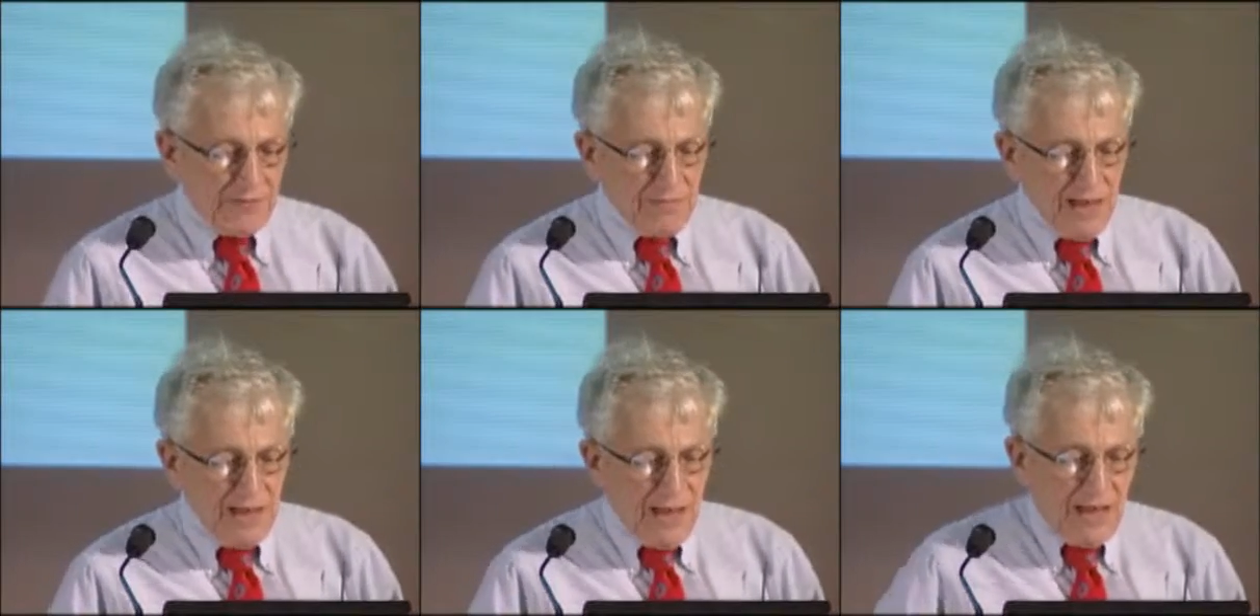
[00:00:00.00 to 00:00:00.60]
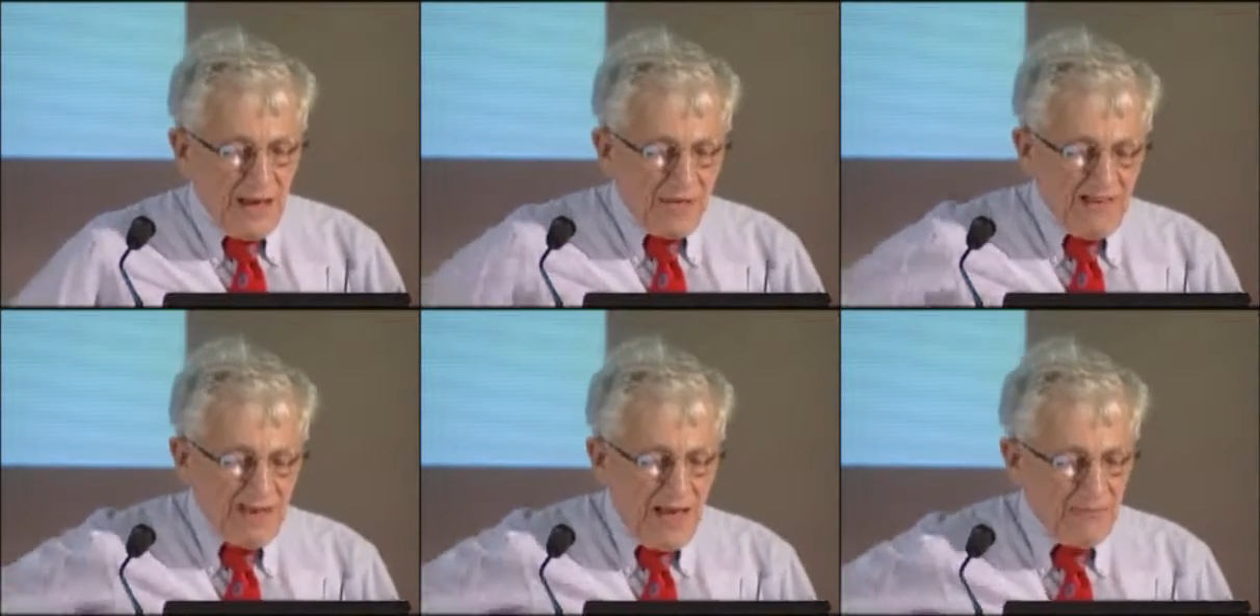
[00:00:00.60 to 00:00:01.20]
me
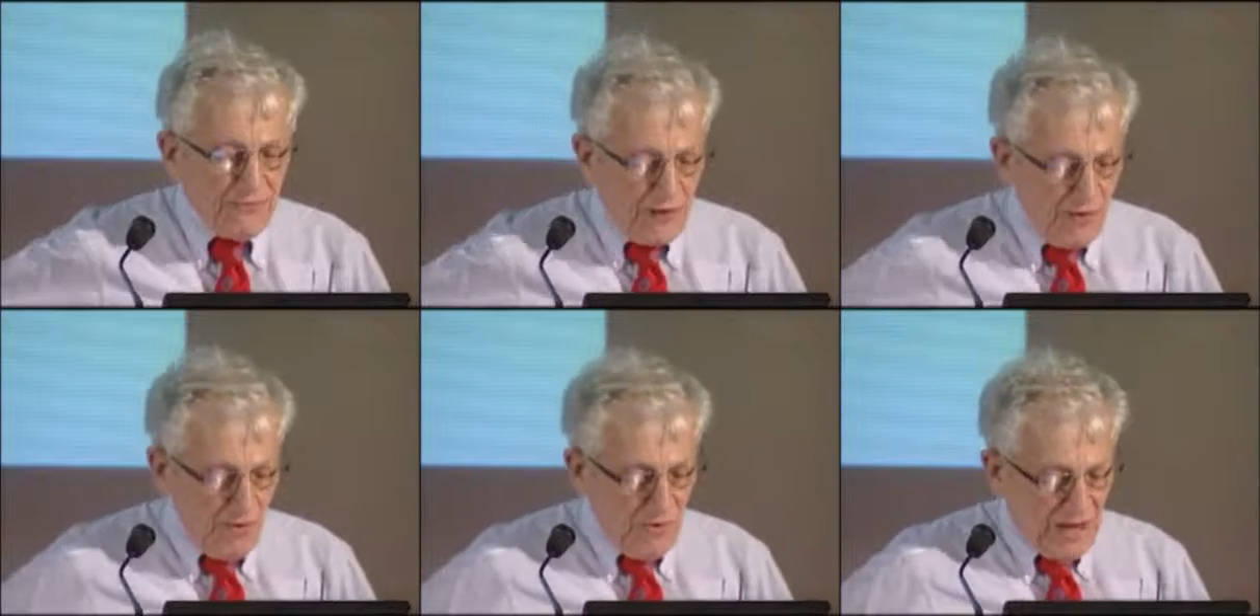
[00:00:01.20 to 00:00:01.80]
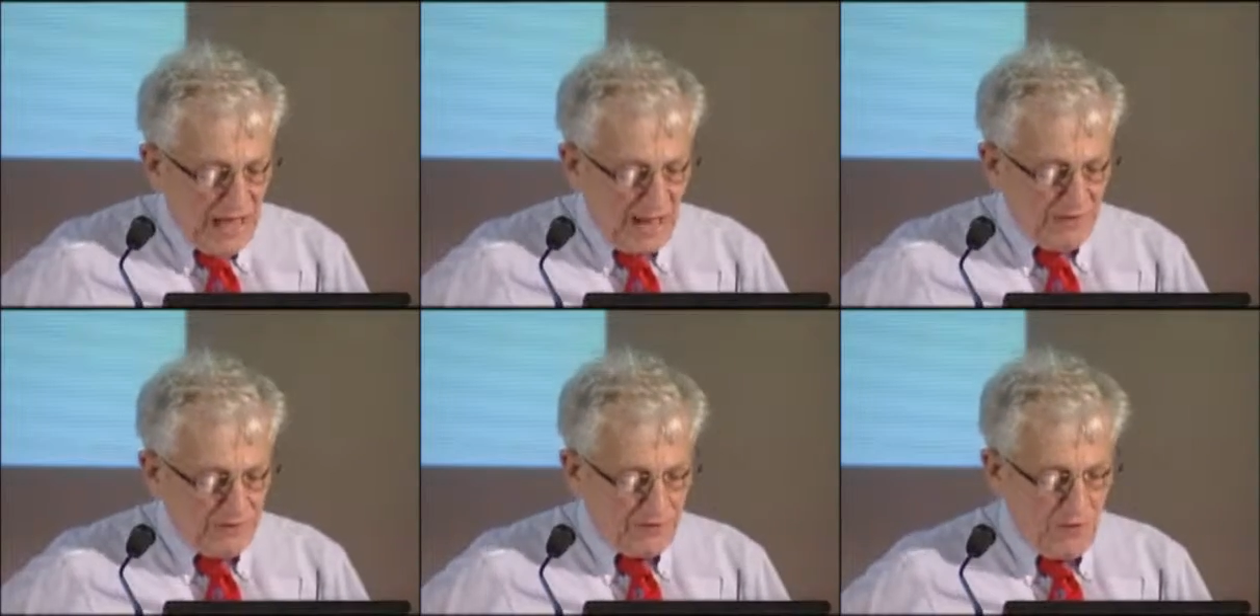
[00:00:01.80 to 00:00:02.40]
this afternoon
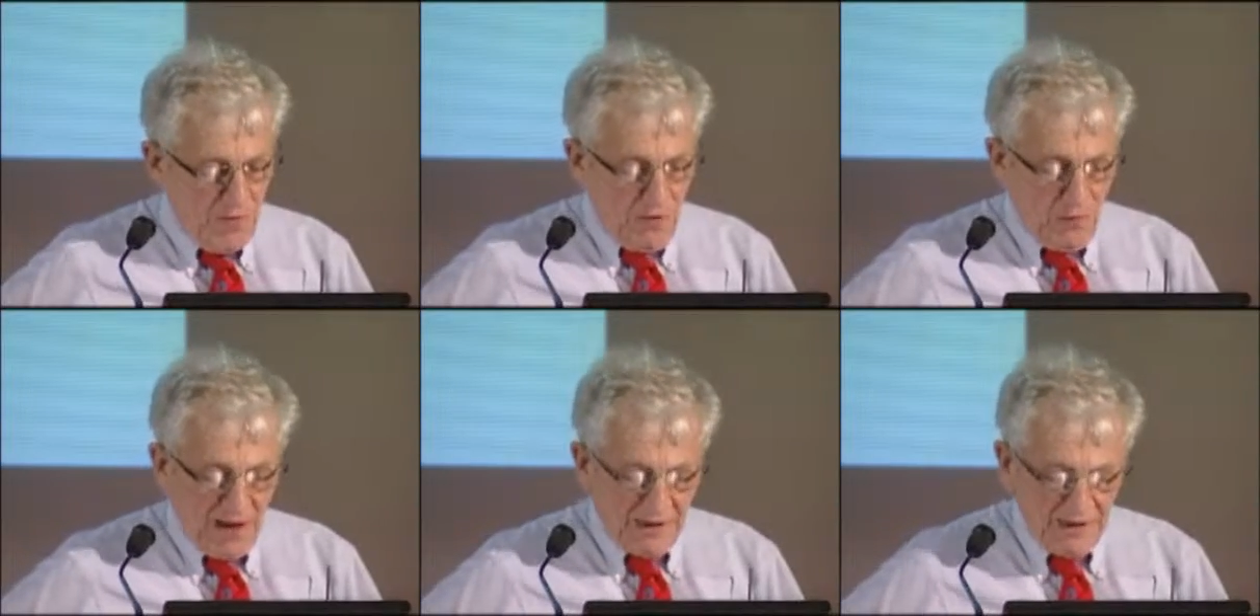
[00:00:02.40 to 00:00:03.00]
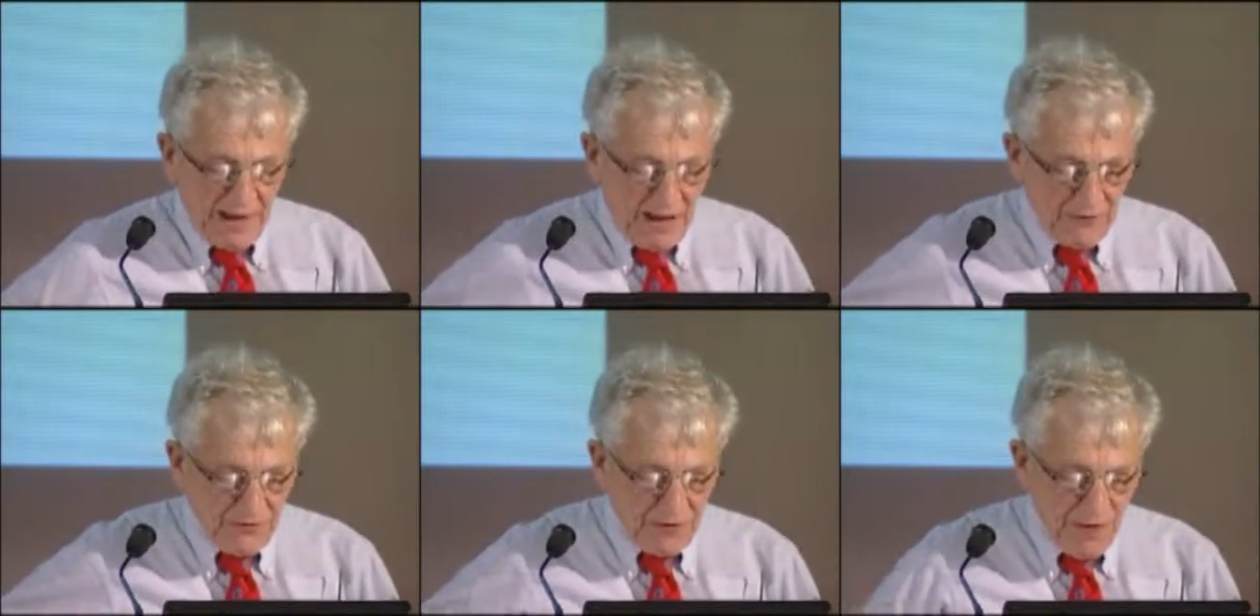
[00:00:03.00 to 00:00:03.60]
at 2:01 in the
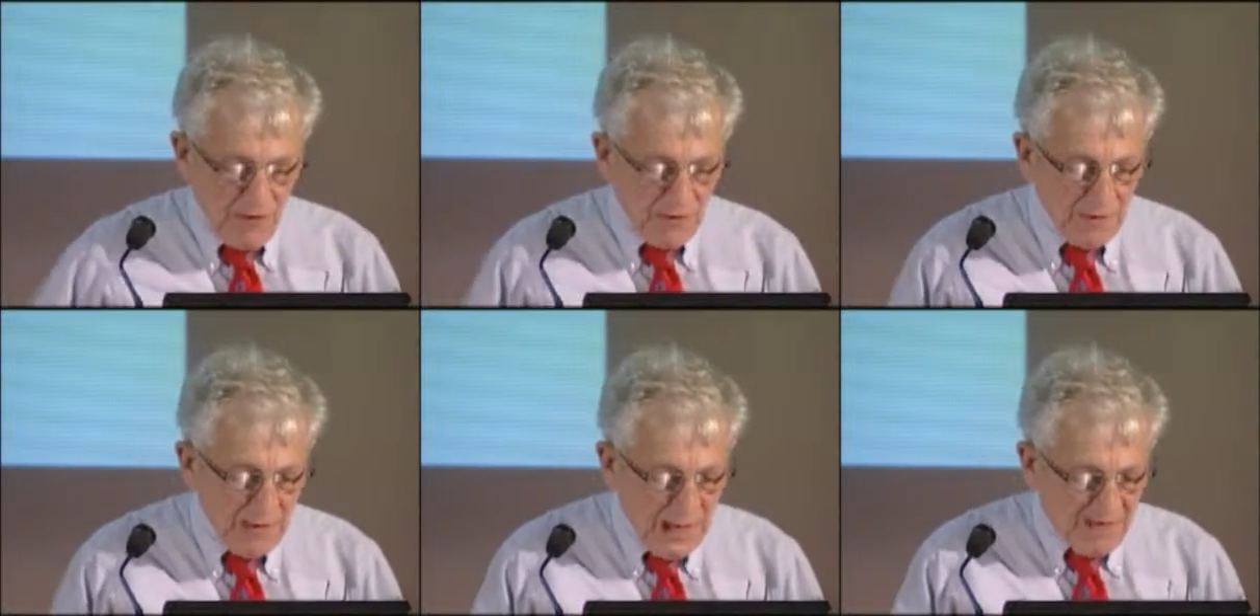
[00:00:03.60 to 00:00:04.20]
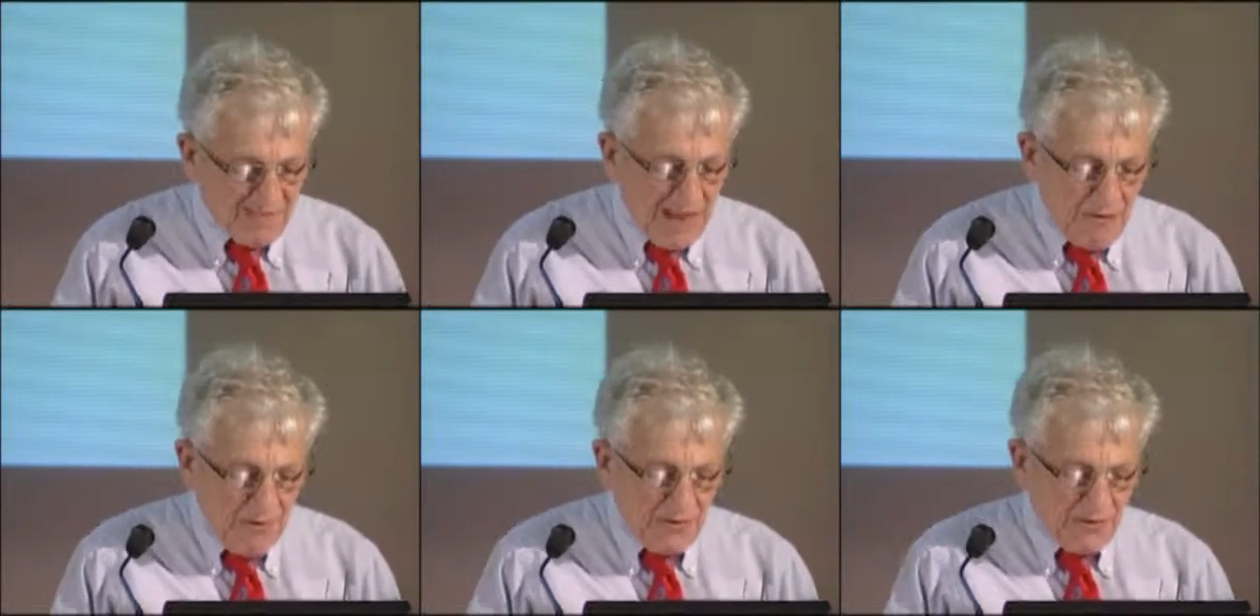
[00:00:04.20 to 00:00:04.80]
afternoon.
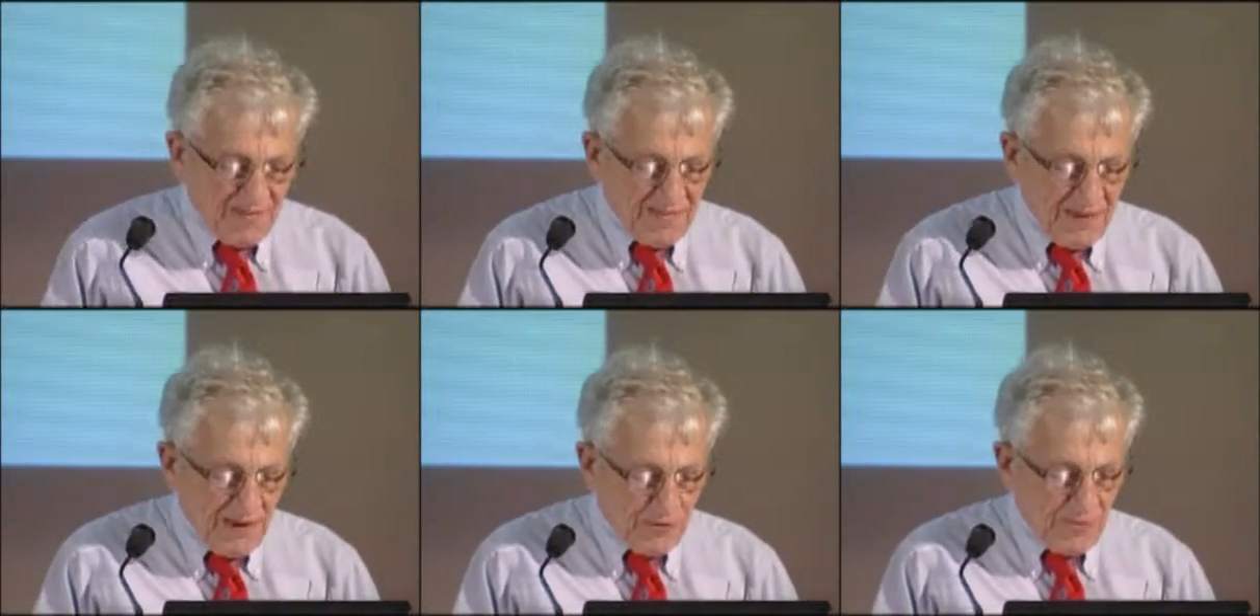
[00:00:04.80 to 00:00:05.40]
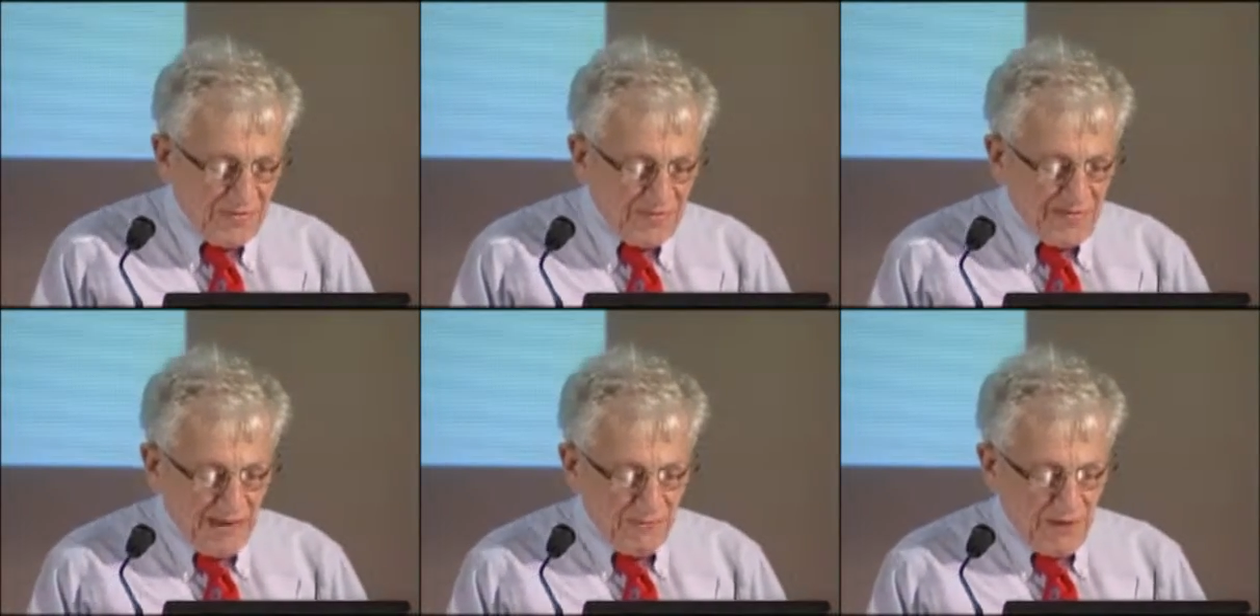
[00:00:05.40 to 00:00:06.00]
Savills research with
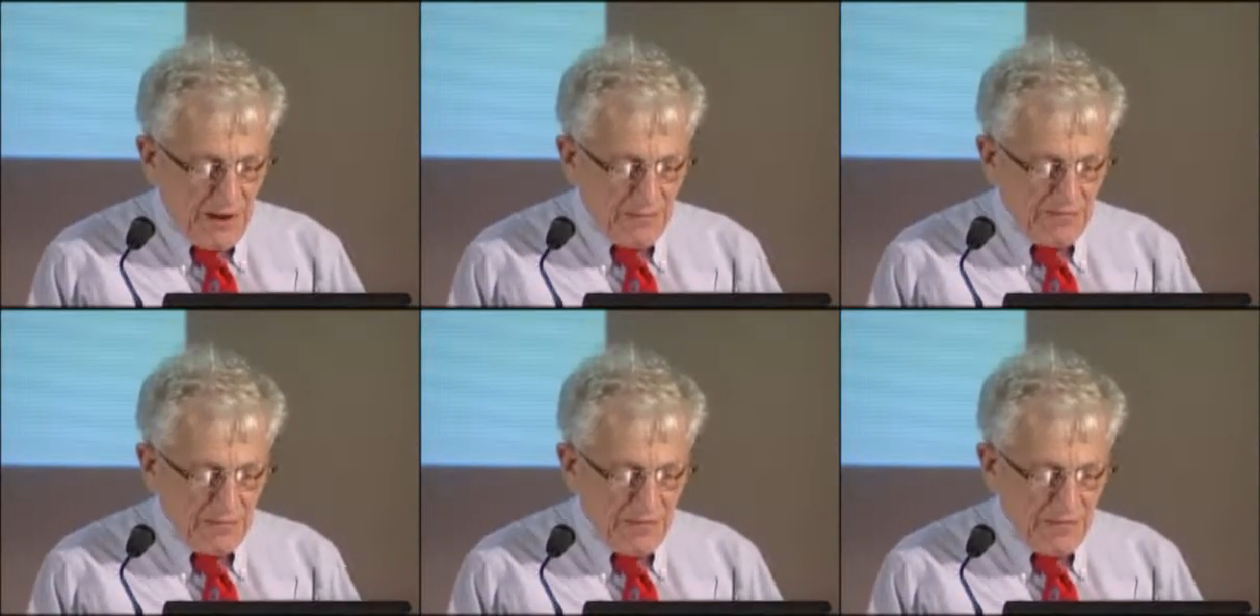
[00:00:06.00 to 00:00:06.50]
Design for Homes and